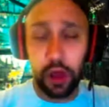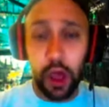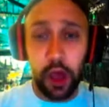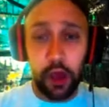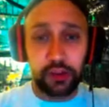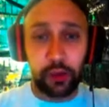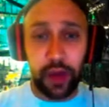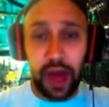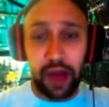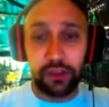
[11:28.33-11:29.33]
So we
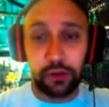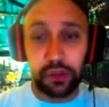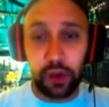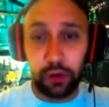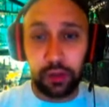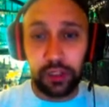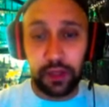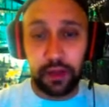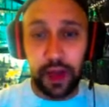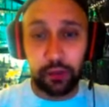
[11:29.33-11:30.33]
have Doom's ult
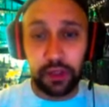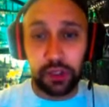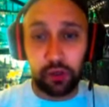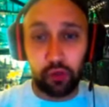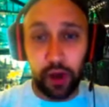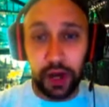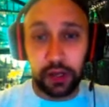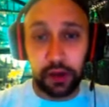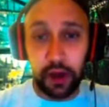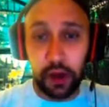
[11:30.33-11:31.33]
that was ready to
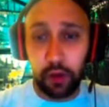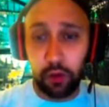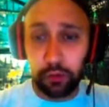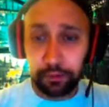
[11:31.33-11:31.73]
go.